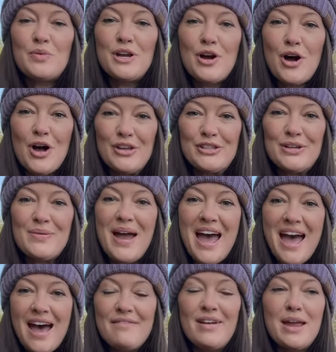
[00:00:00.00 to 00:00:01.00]
we also
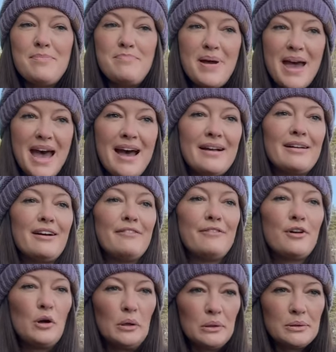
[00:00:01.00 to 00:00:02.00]
have a bag of
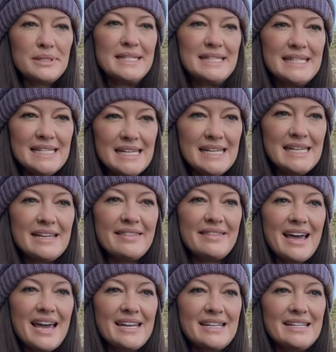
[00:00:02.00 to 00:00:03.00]
old seed
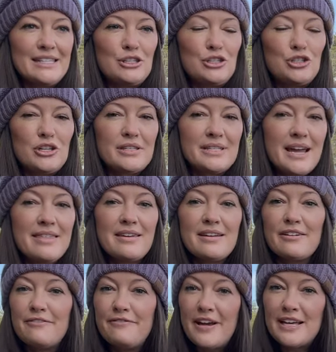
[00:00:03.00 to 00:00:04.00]
that is just, I
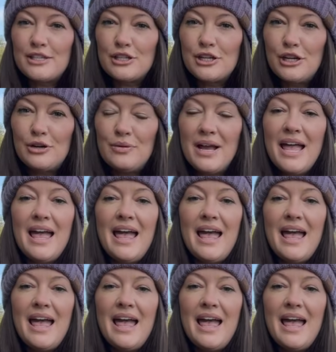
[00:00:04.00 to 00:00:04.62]
think, a fescue.